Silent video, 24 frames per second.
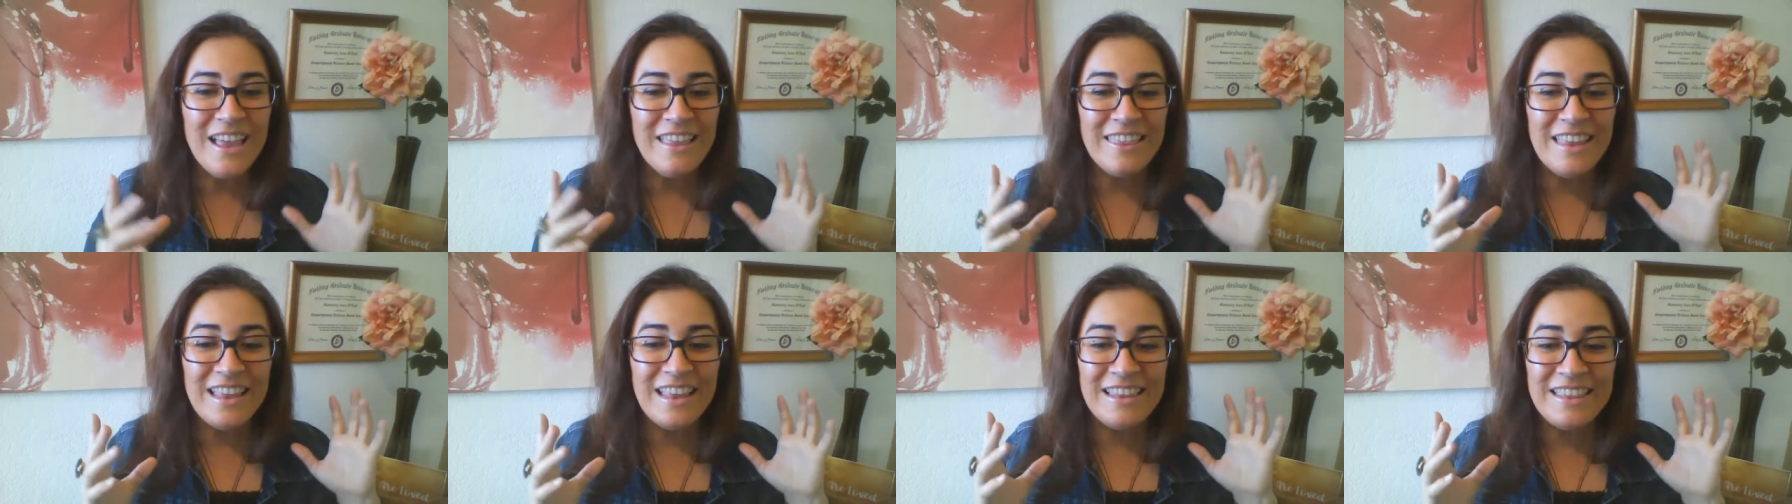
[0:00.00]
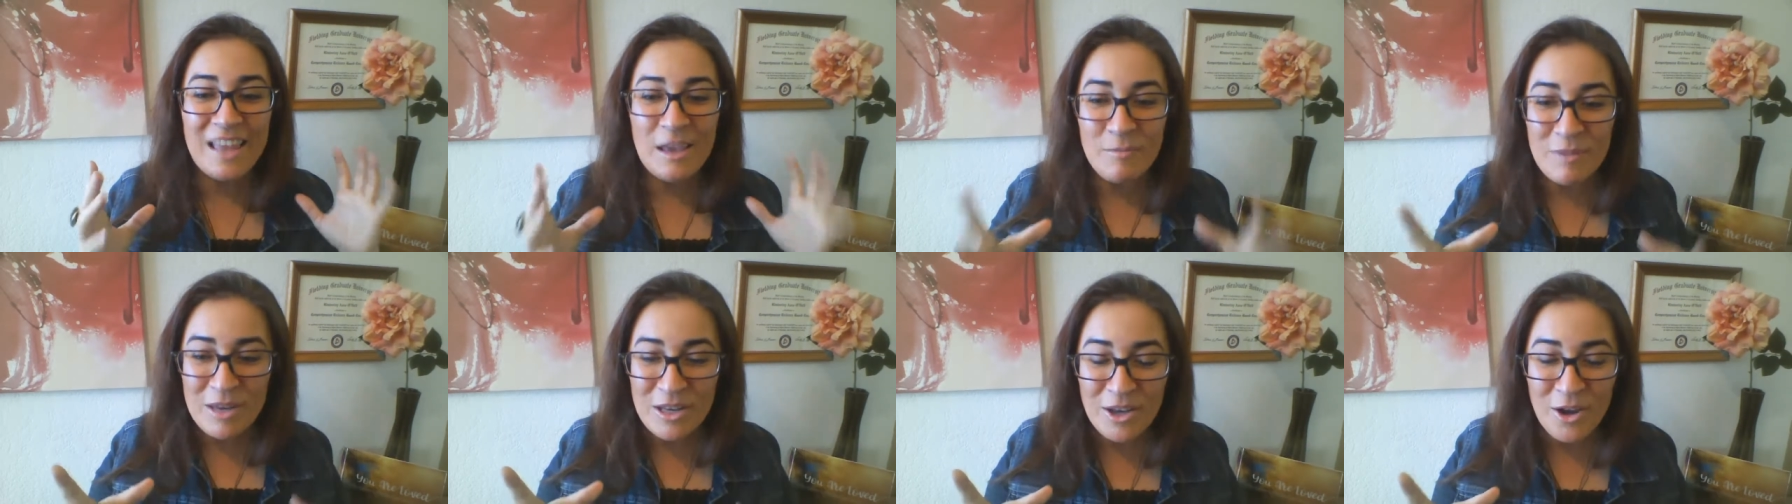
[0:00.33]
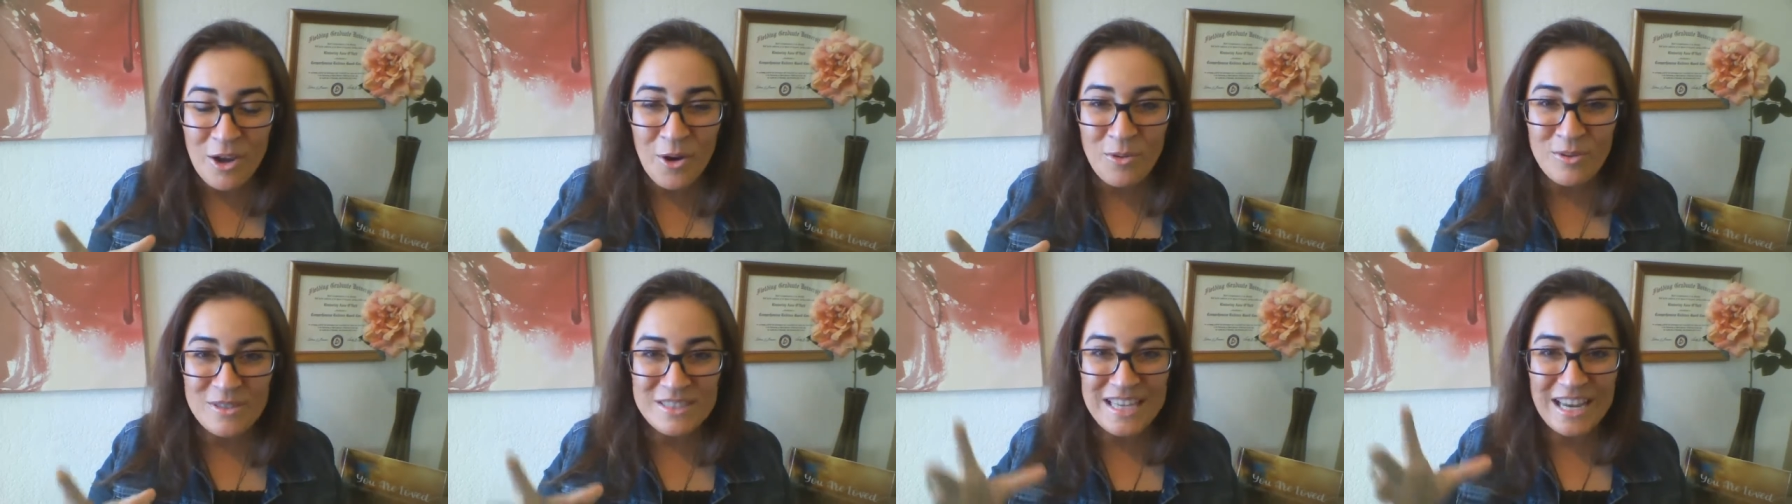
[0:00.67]
then let me
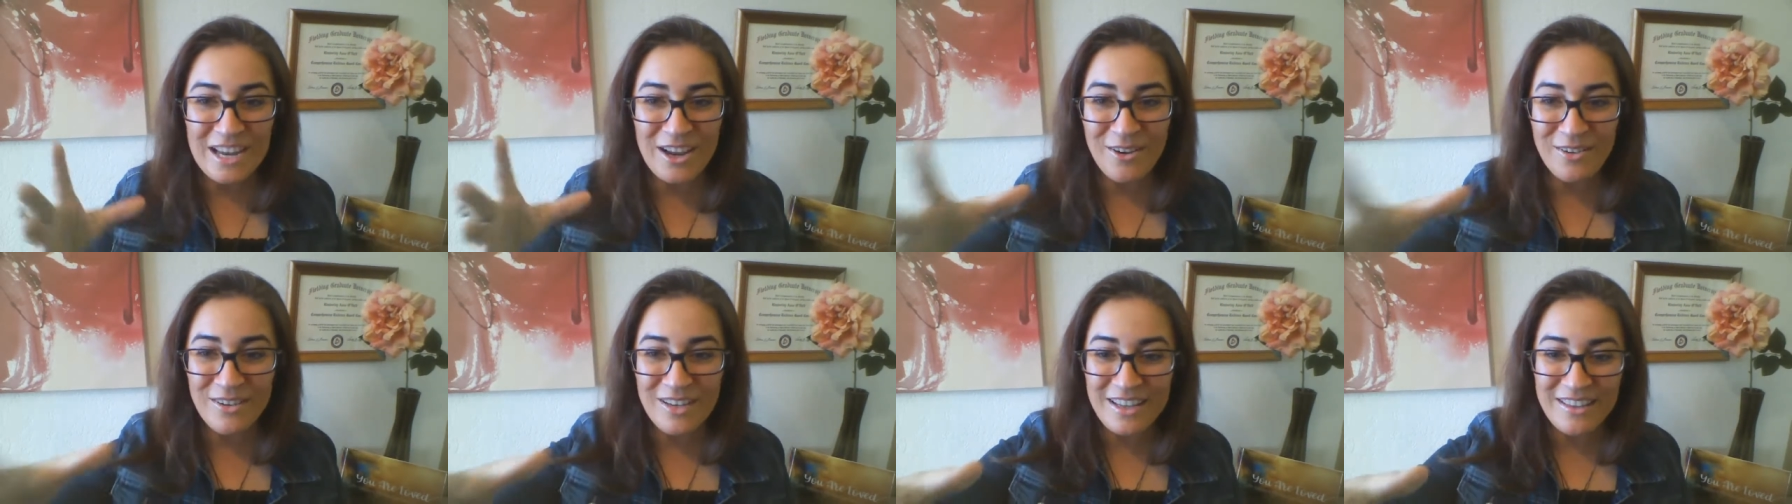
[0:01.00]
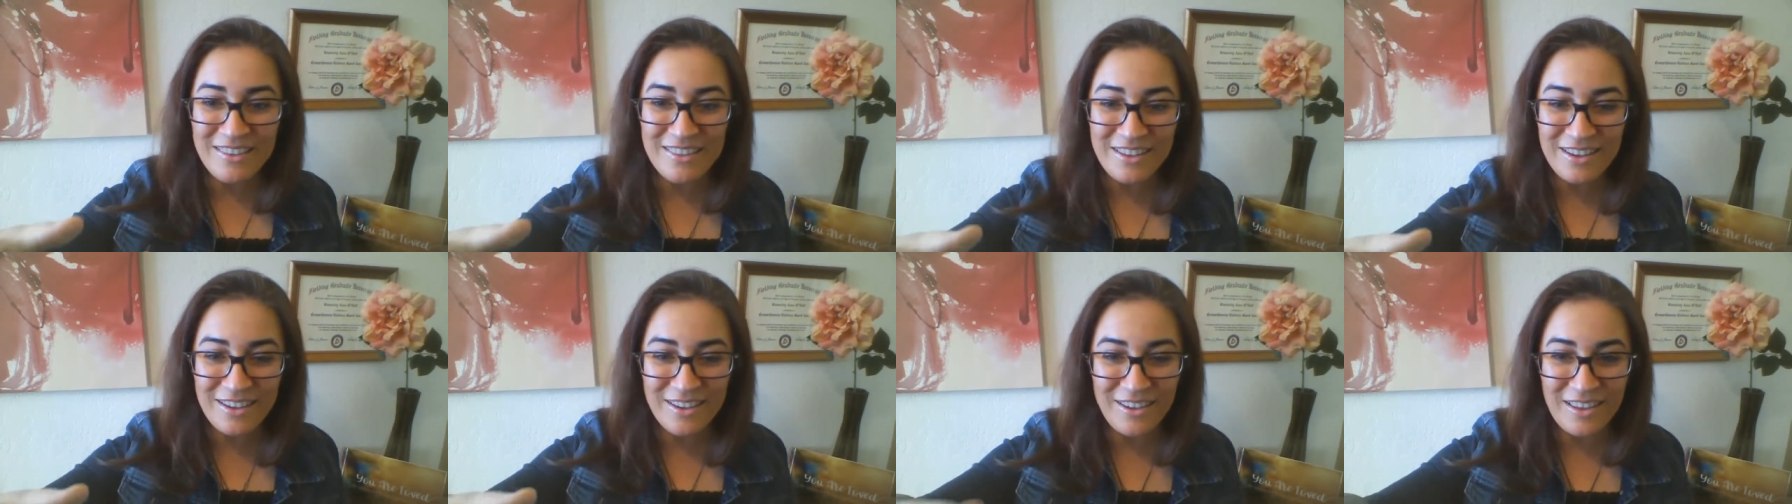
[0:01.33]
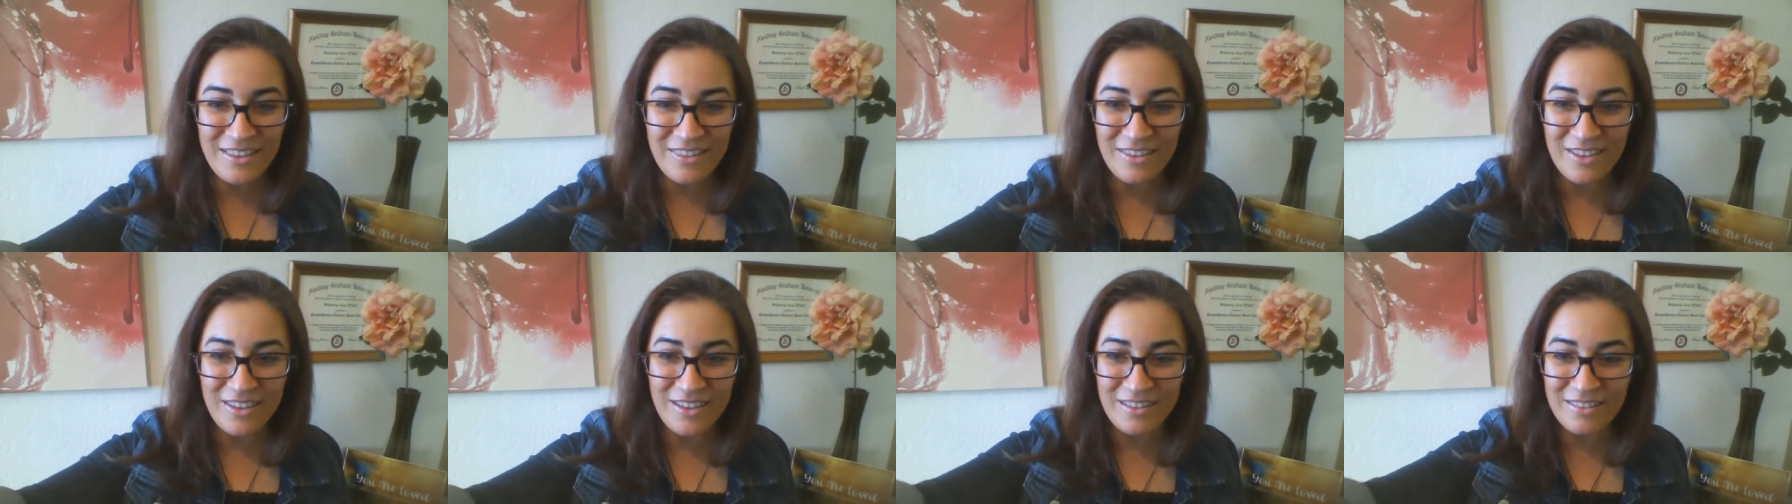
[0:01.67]
know down in the
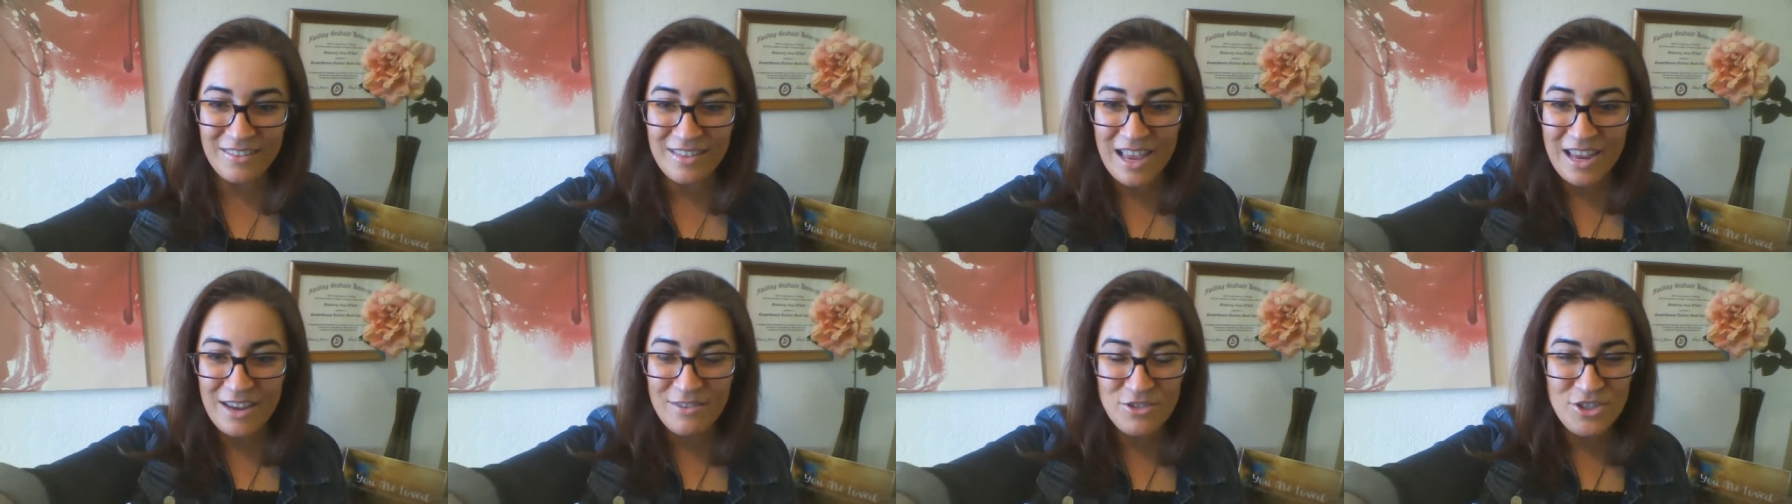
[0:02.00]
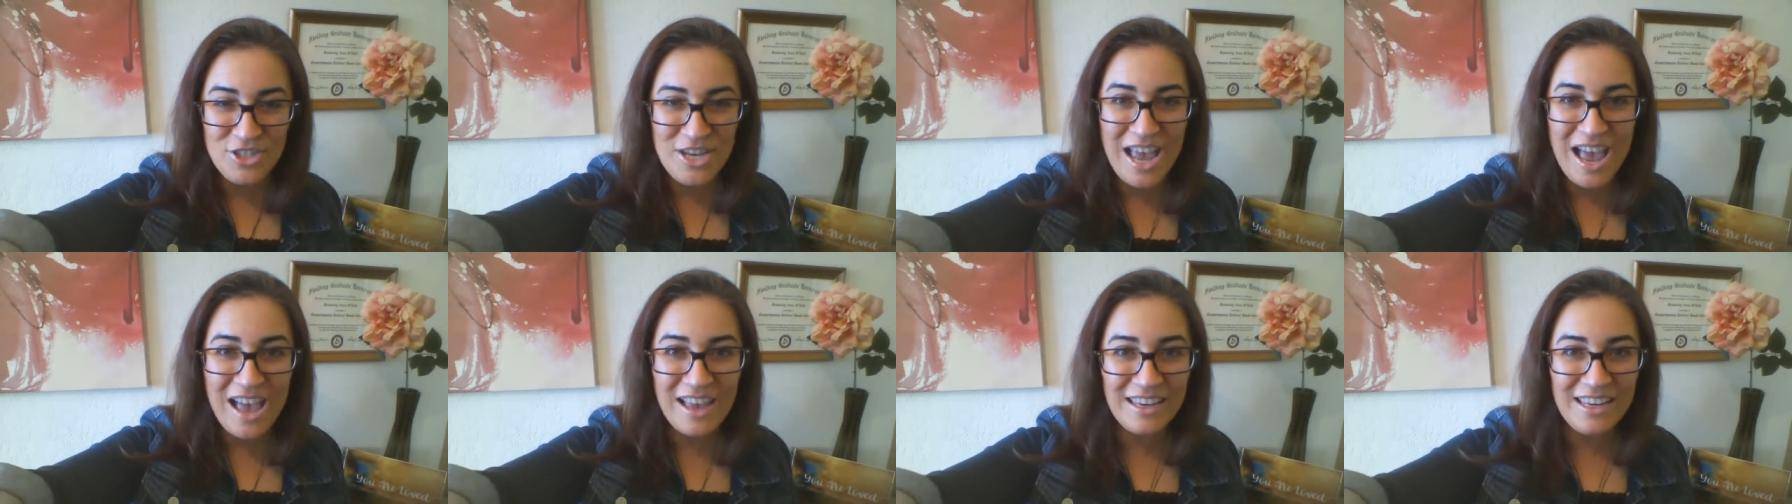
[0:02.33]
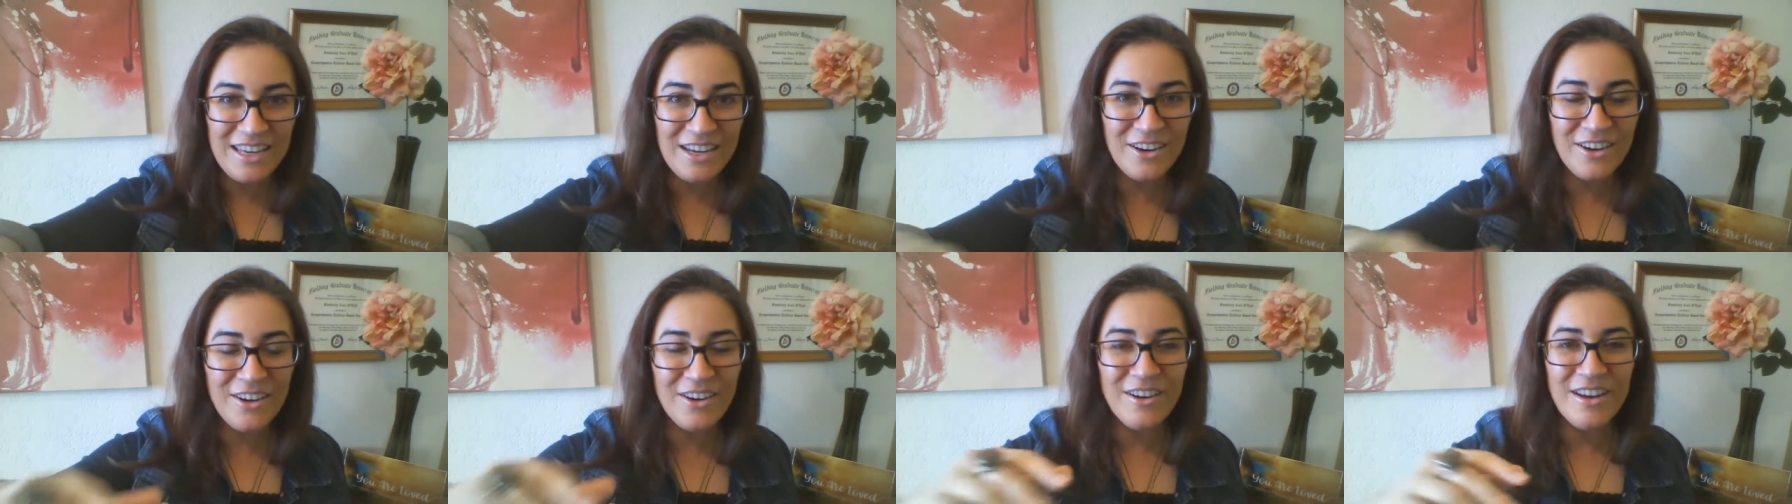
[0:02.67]
in the live chat
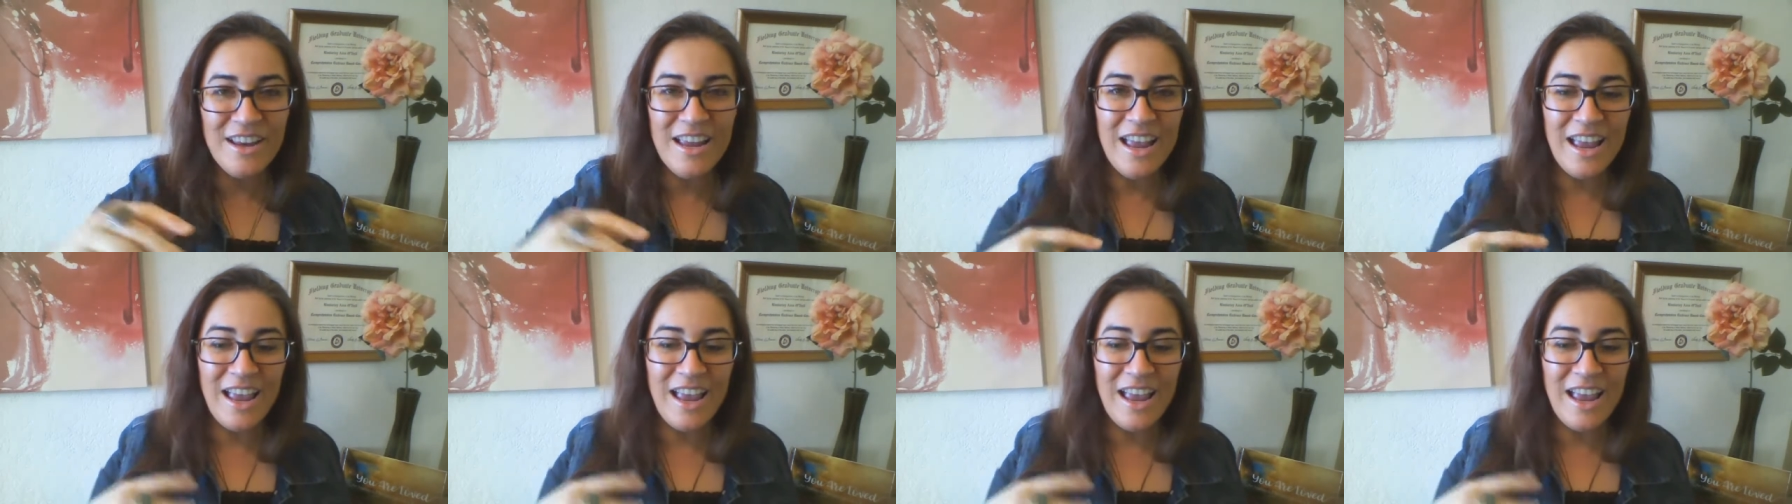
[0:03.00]
here,